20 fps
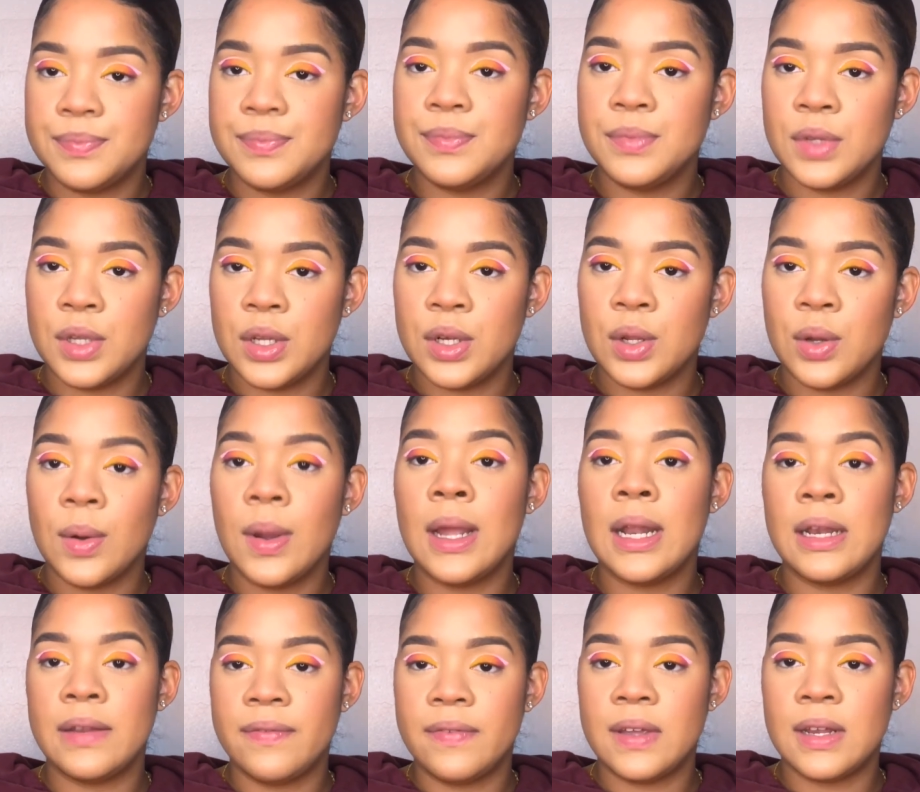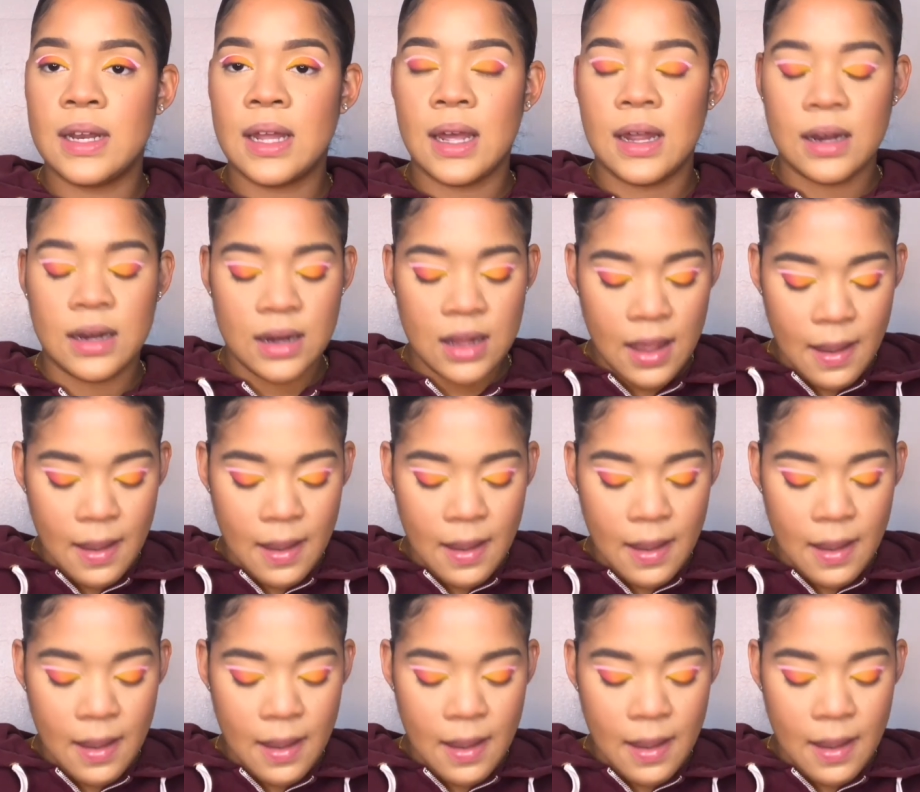you know, el final.